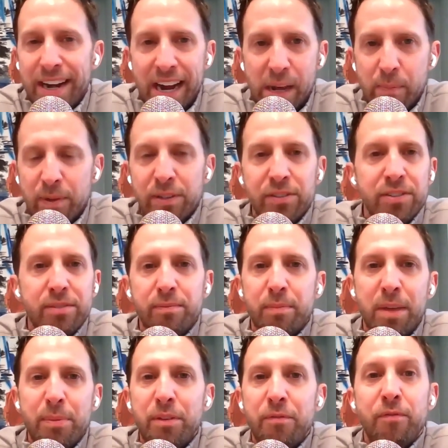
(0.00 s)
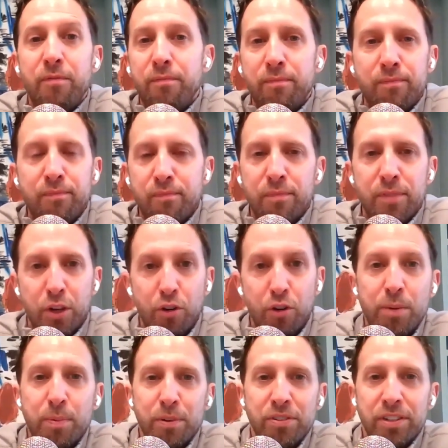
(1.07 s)
it happens maybe
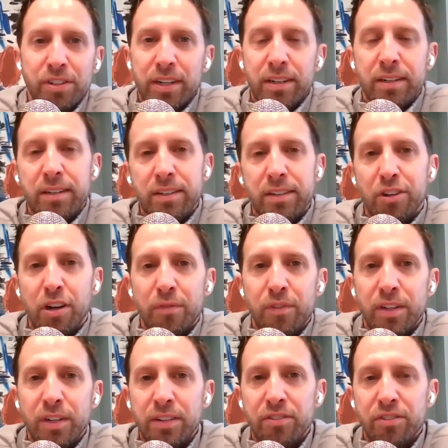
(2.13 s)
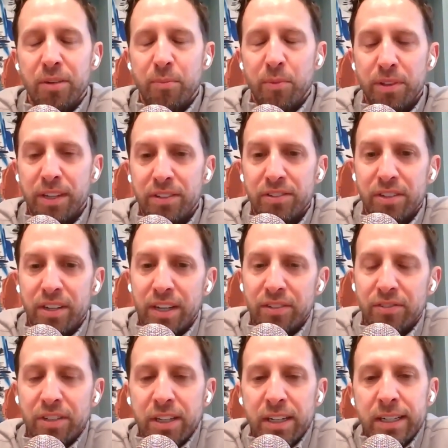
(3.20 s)
30% as often as someone that
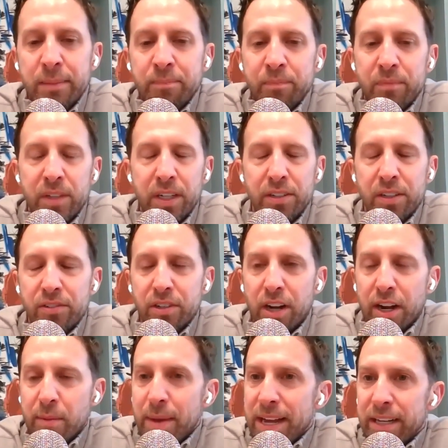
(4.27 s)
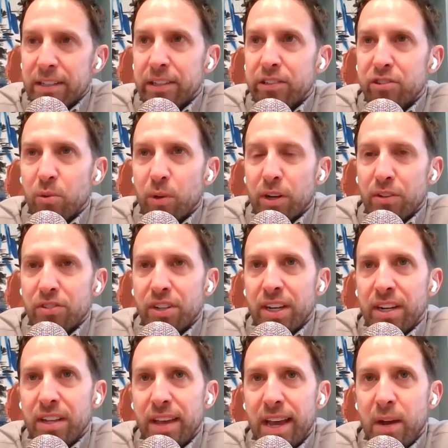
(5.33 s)
says that does it automatically. So, what I'll
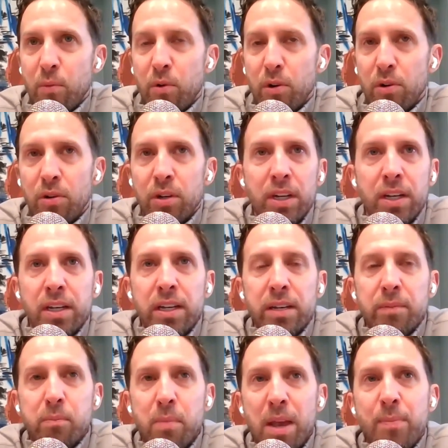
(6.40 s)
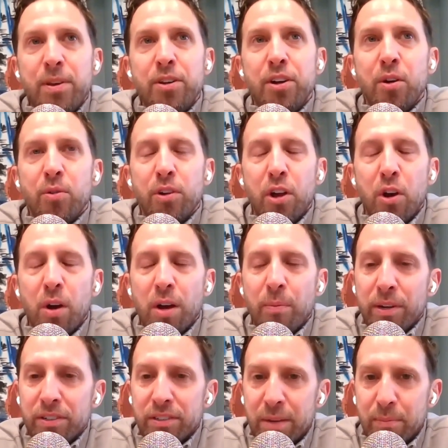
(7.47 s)
say to that, well, maybe you don't know how
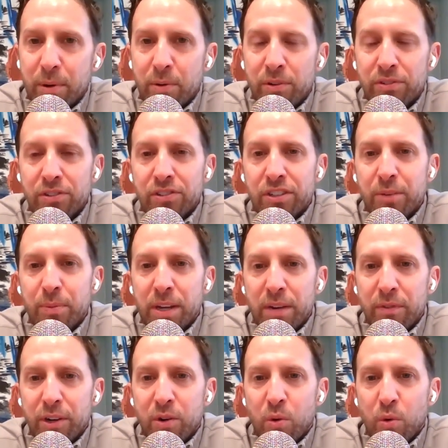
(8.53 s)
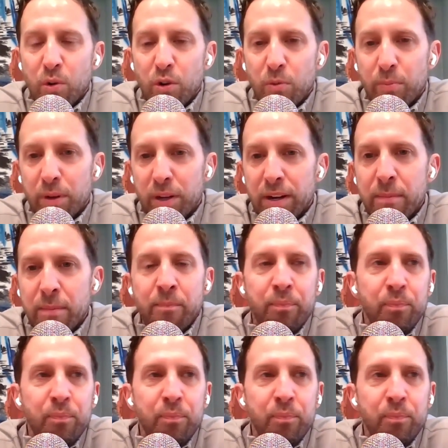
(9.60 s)
much that bonus is going to be every quarter, but